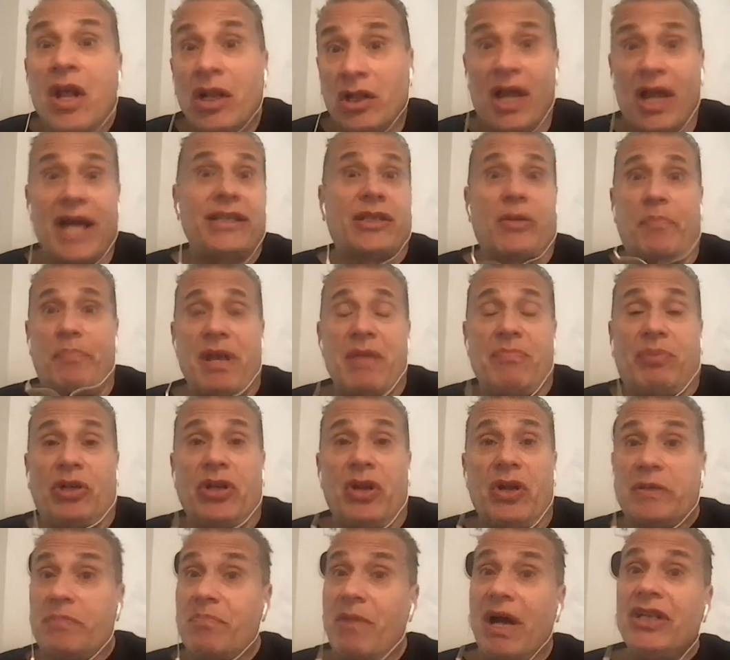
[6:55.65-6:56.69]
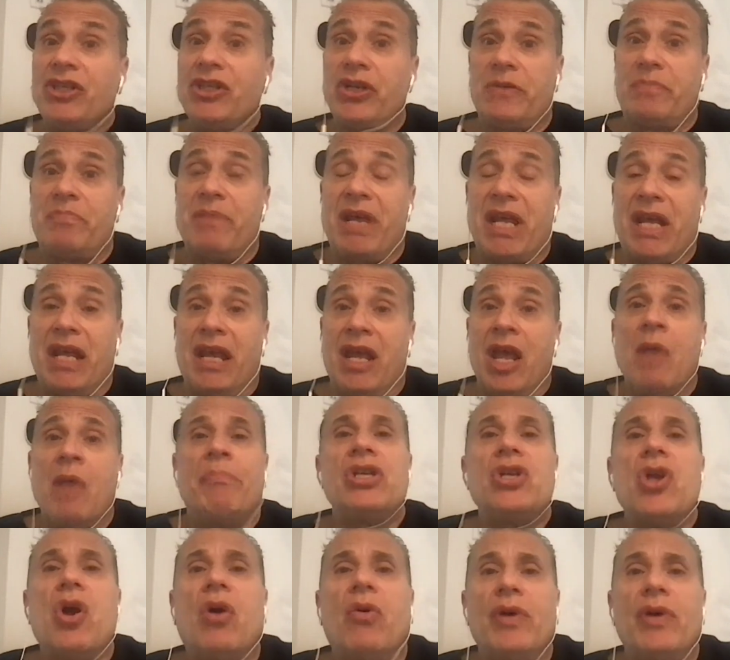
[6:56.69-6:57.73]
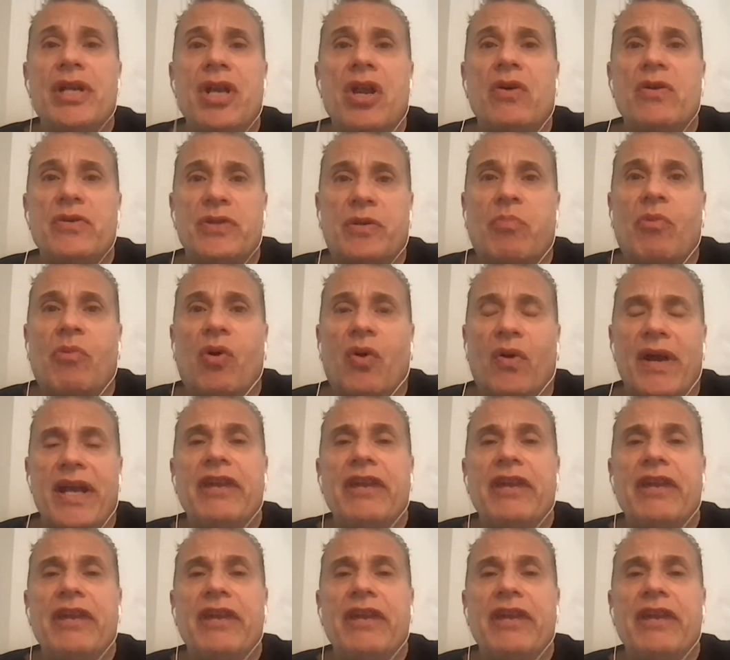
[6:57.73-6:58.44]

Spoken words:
Lots of people know as much as me, but no one knows more.